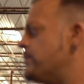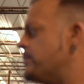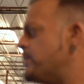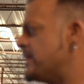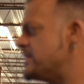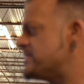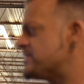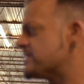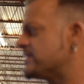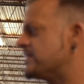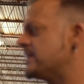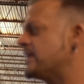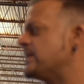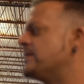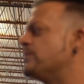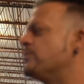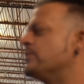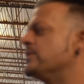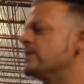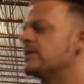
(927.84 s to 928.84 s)

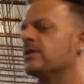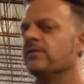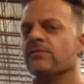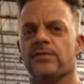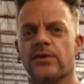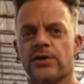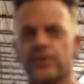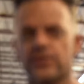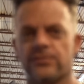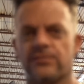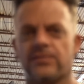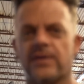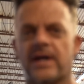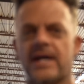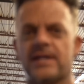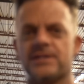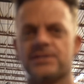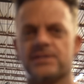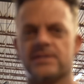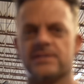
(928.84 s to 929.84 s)
basically when the converter
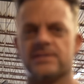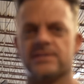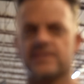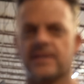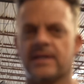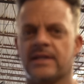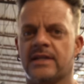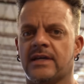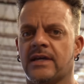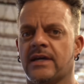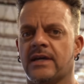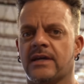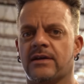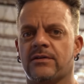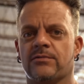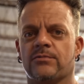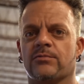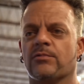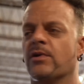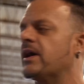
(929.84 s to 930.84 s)
flashes, and
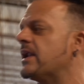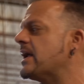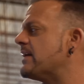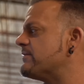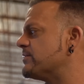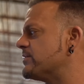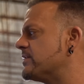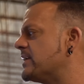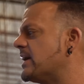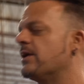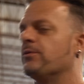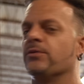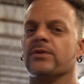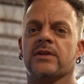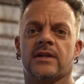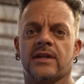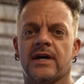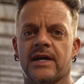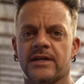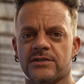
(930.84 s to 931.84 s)
then right after that when
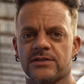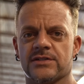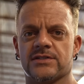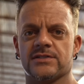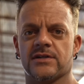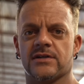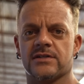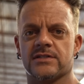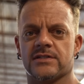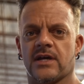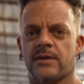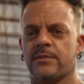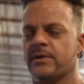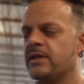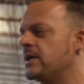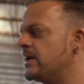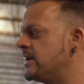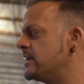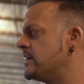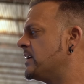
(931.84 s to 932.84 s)
the nitrous starts
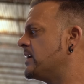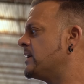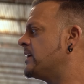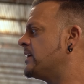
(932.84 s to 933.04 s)
coming in,